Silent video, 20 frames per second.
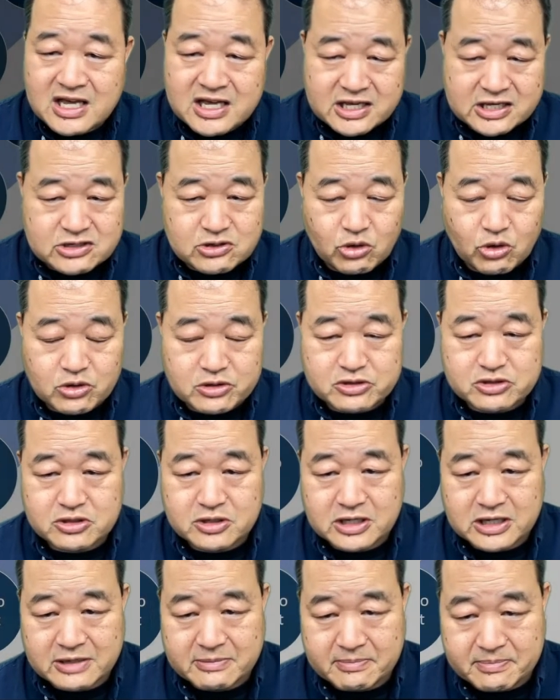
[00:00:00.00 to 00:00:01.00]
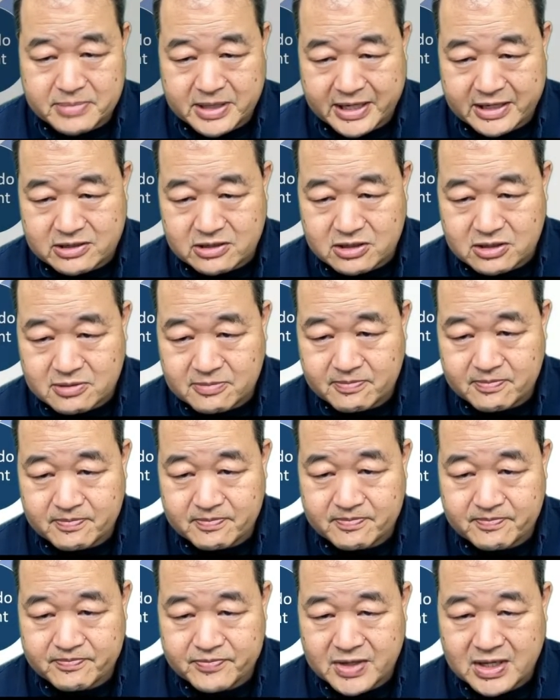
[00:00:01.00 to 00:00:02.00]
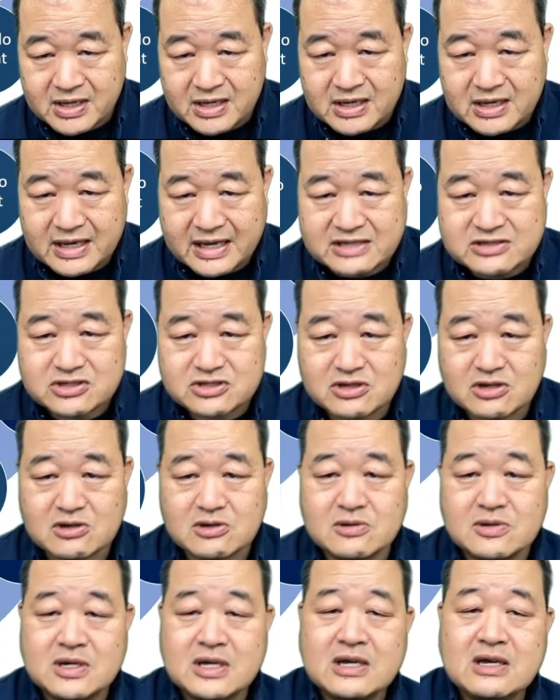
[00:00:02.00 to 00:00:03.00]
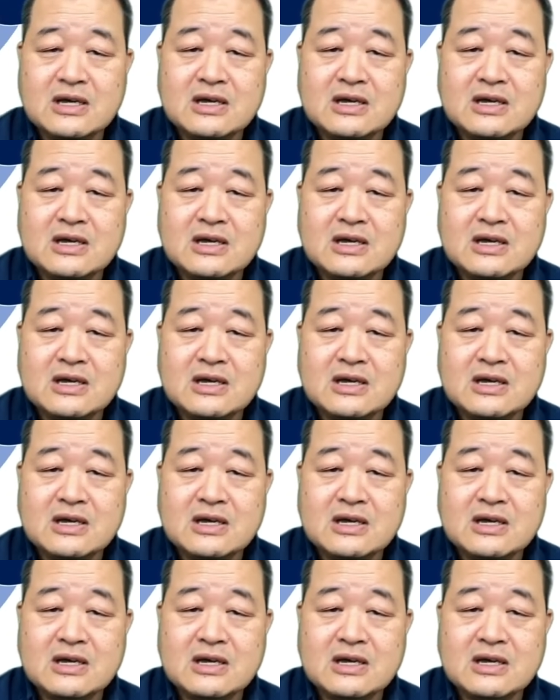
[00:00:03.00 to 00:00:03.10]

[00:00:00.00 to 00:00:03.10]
in order to get better. And so